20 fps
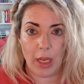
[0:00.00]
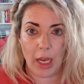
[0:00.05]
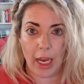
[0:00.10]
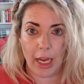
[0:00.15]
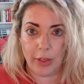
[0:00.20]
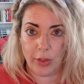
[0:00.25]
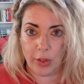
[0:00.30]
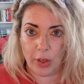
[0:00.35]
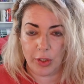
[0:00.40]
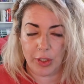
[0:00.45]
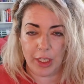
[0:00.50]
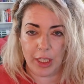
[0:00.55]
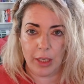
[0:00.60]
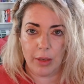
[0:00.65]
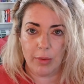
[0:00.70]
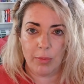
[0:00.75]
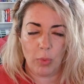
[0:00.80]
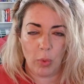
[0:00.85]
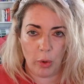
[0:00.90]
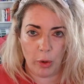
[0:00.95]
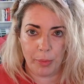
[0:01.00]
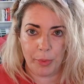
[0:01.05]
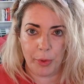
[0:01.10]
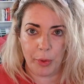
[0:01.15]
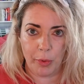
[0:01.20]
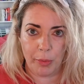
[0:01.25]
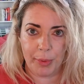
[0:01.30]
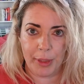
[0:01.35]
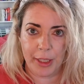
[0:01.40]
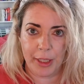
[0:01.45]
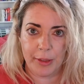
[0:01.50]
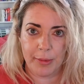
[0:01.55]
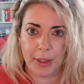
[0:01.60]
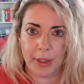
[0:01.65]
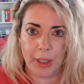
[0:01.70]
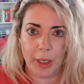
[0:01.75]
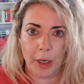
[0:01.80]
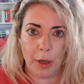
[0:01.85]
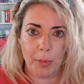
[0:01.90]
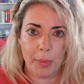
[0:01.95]
HRT, hormone replacement
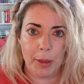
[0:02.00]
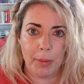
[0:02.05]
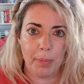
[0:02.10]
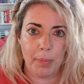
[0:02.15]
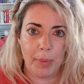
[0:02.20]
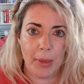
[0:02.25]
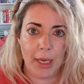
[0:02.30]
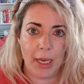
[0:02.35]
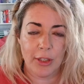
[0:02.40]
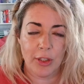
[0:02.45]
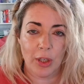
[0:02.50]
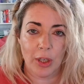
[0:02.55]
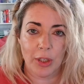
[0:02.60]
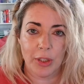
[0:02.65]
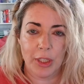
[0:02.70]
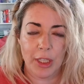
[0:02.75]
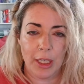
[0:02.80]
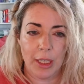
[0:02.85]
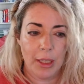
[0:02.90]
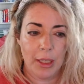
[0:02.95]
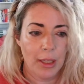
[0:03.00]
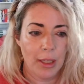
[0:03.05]
therapy, BHRT,